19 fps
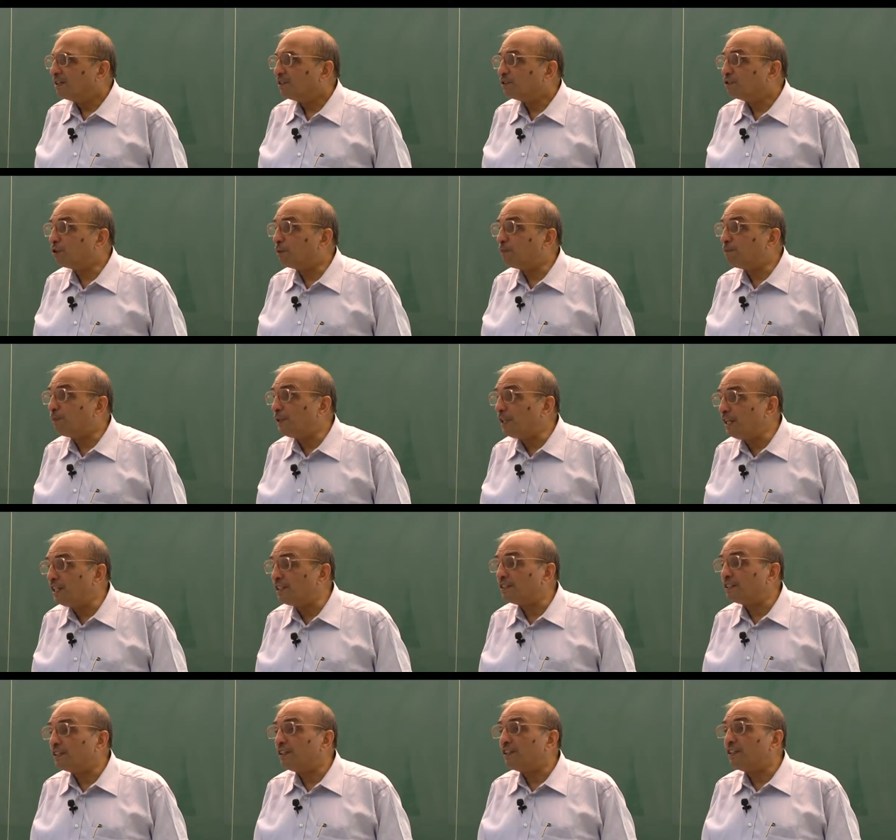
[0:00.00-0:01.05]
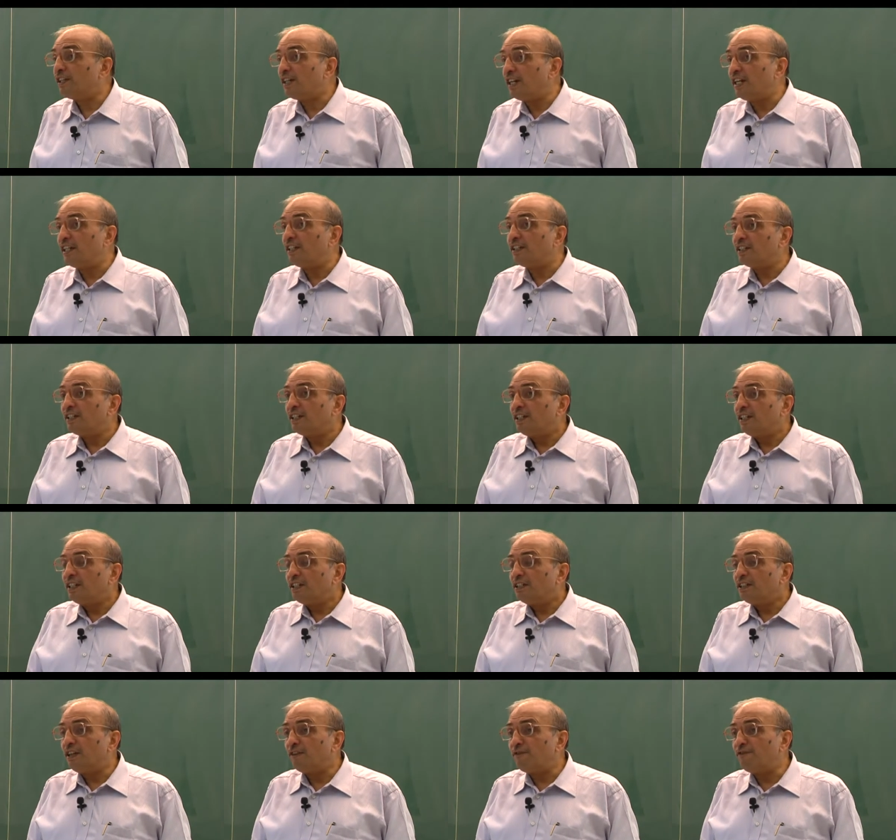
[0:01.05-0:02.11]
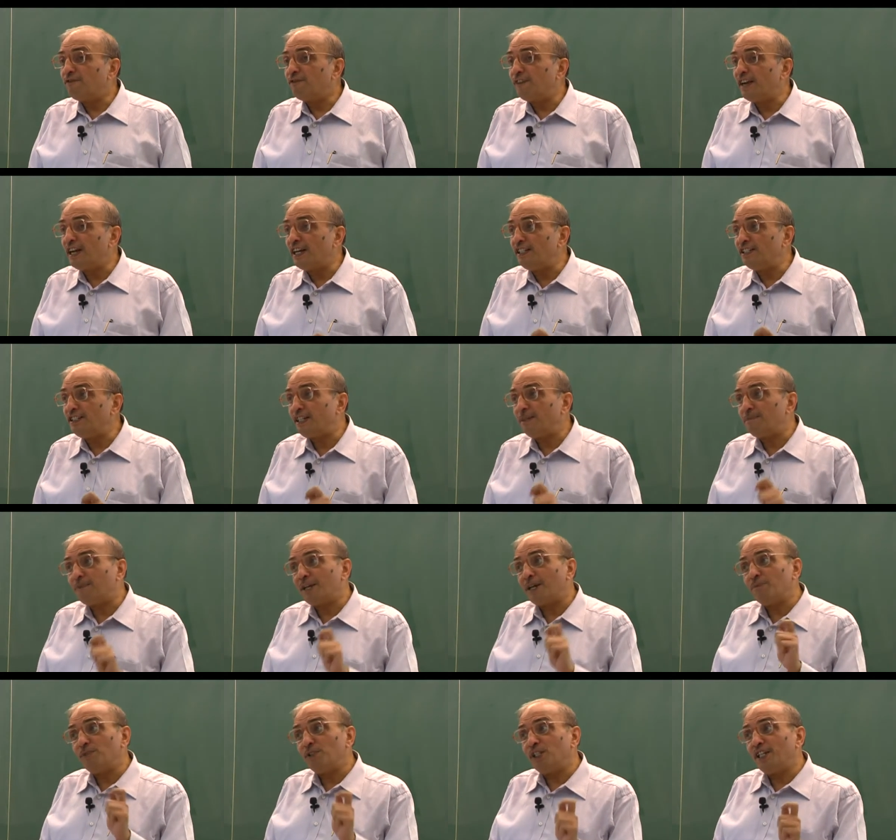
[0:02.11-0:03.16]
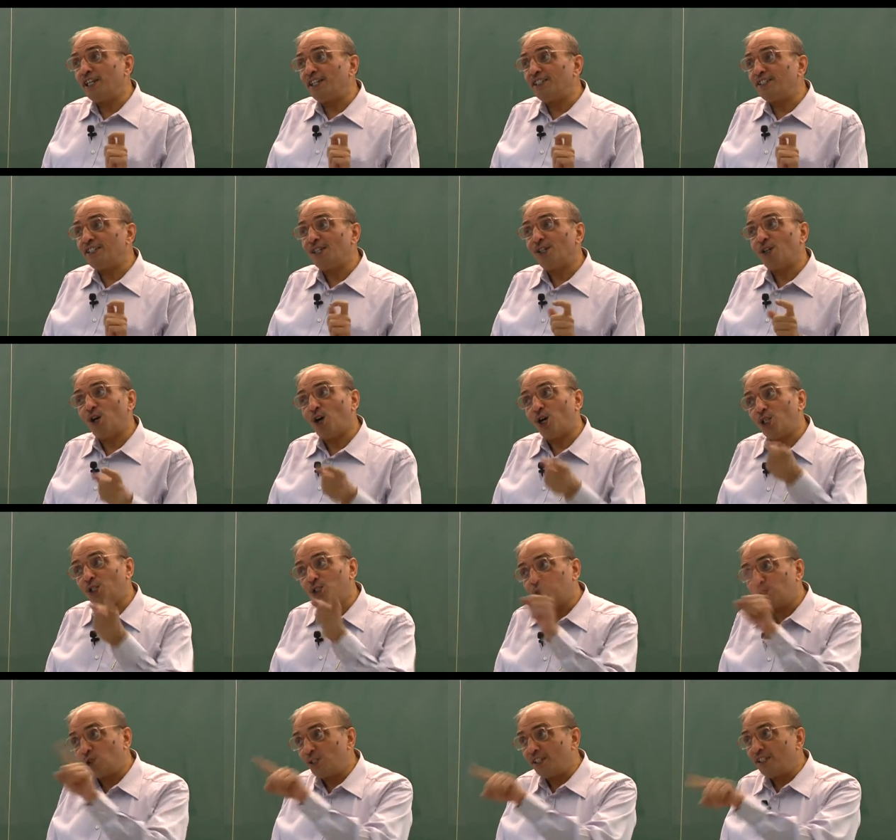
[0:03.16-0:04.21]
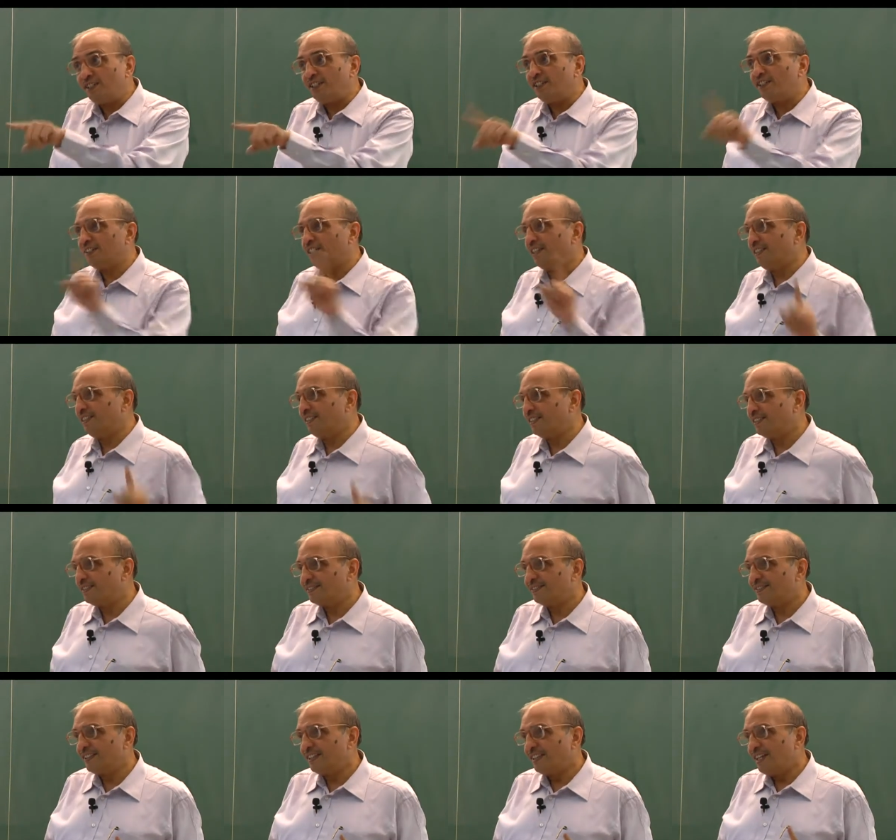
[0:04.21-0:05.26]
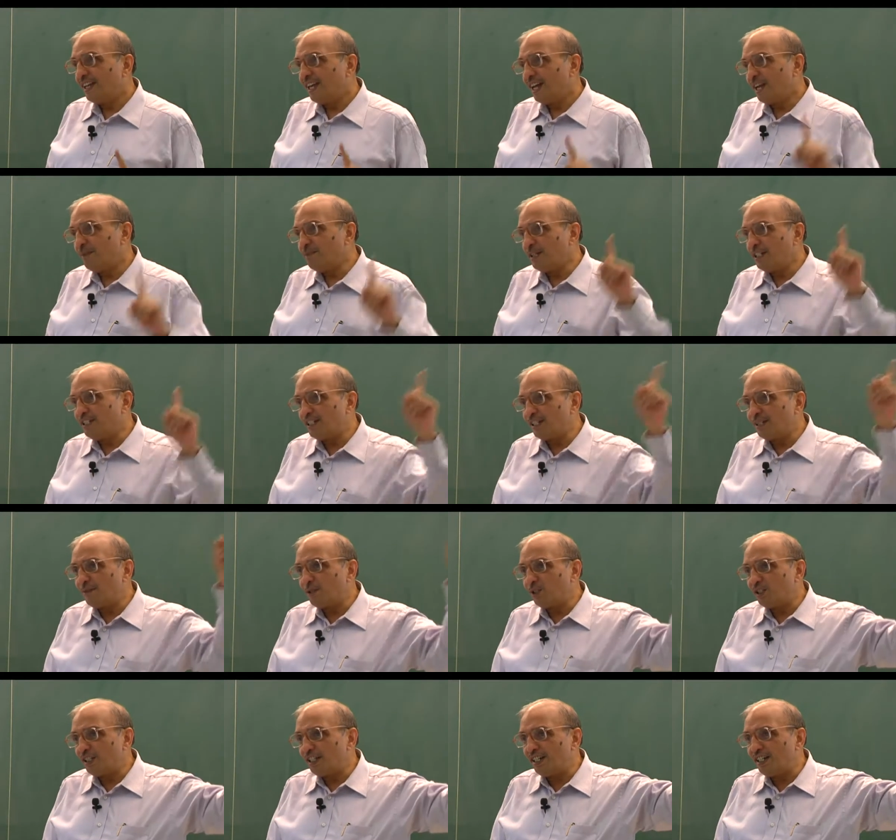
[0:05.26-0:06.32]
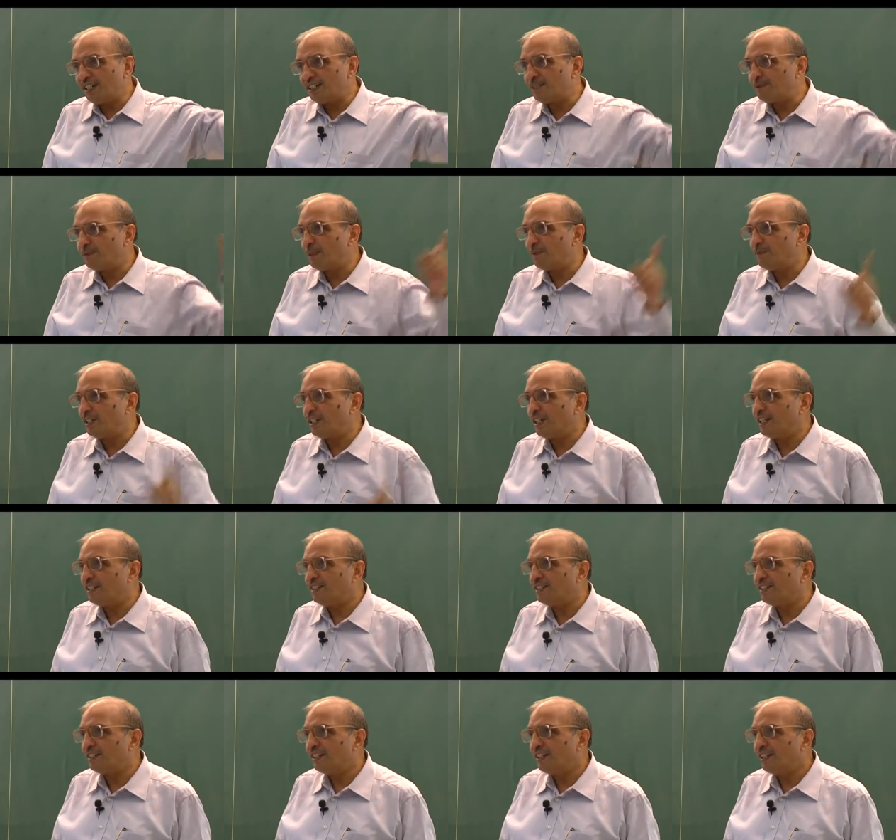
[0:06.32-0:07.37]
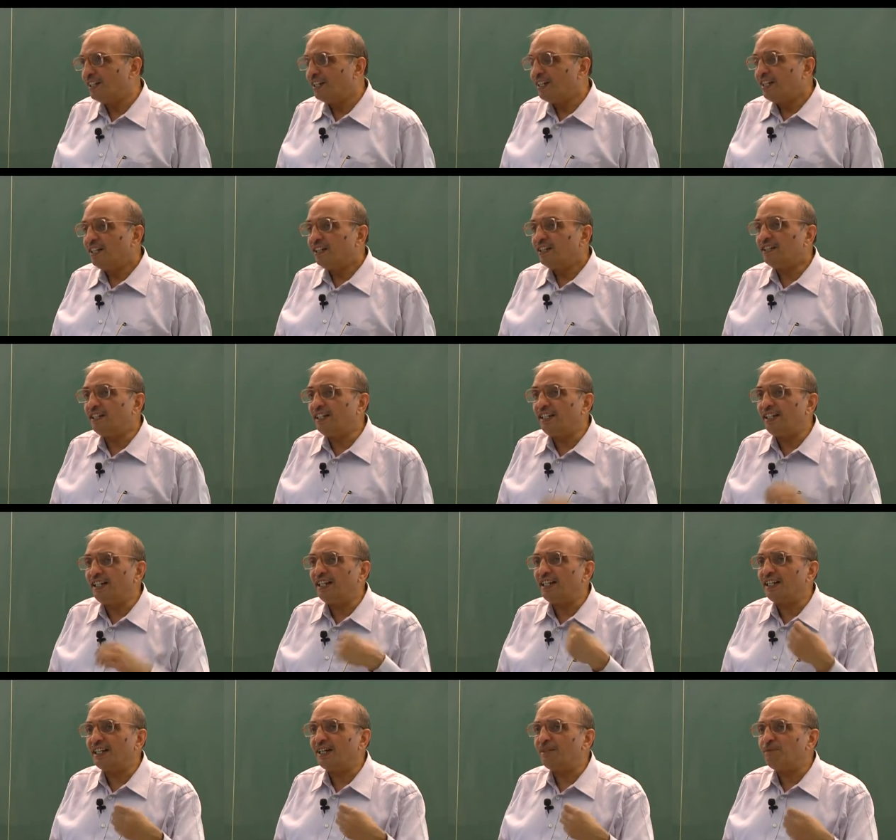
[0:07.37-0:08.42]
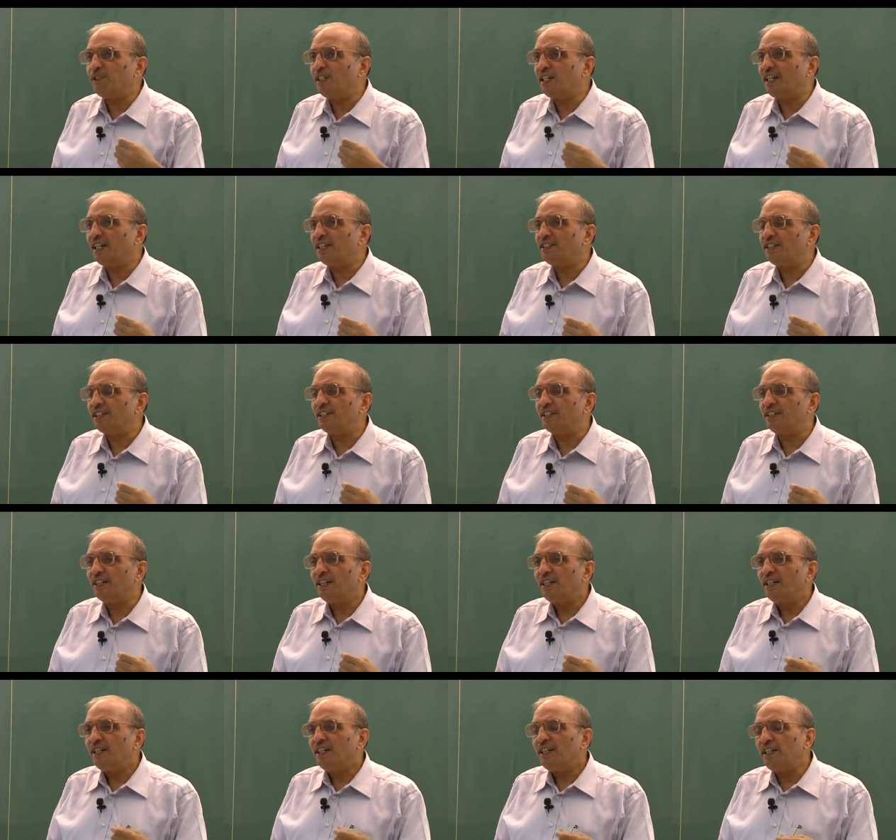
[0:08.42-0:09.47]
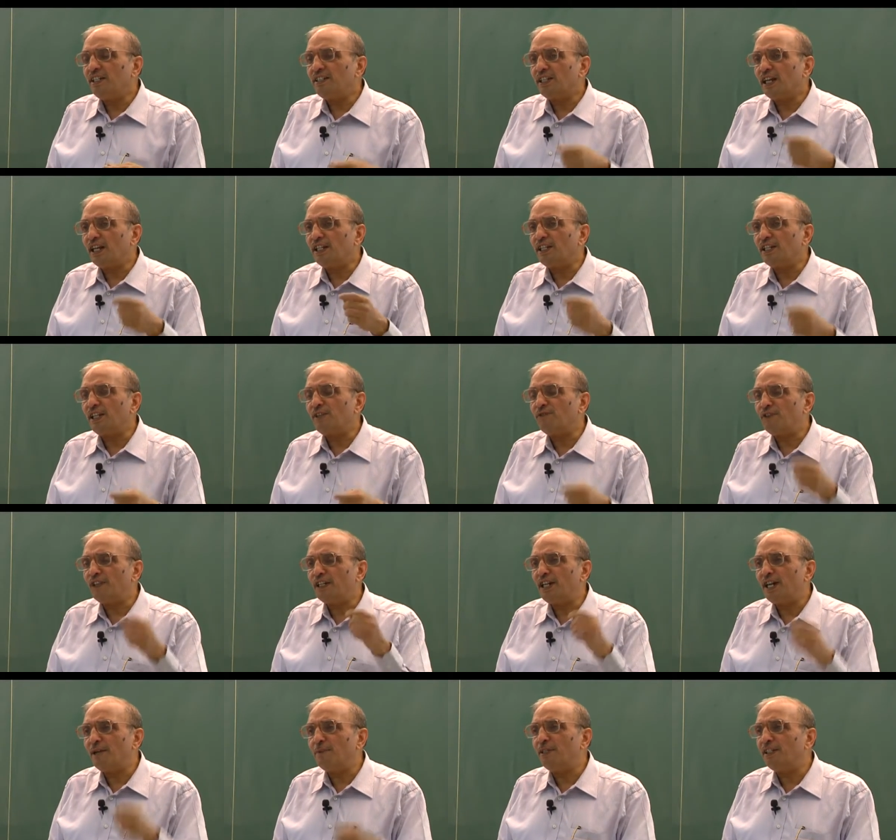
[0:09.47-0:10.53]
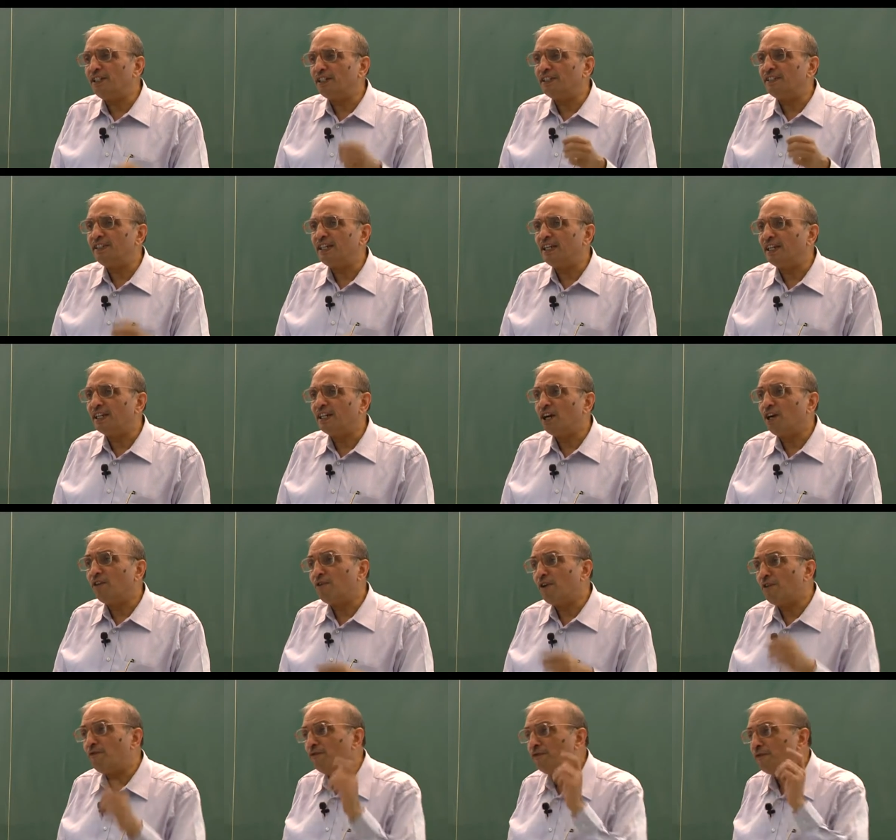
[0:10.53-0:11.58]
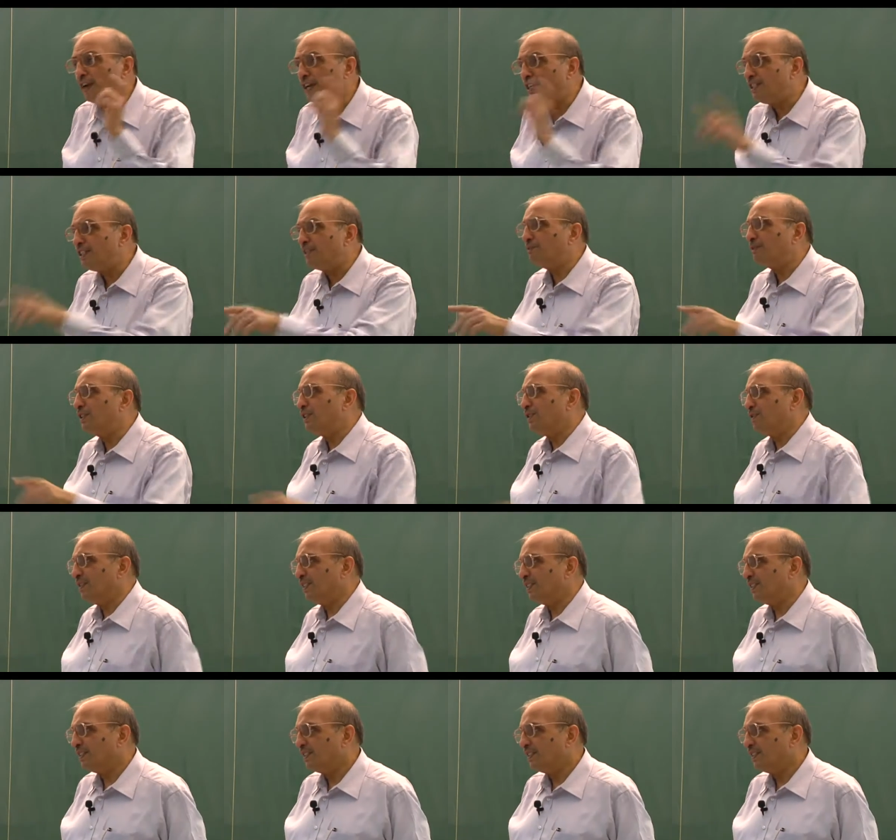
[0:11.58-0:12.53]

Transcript: So please treat the friendship communication also in this context. I mentioned about leadership communication. Critical communication is another fundamental thing of a friendship situation.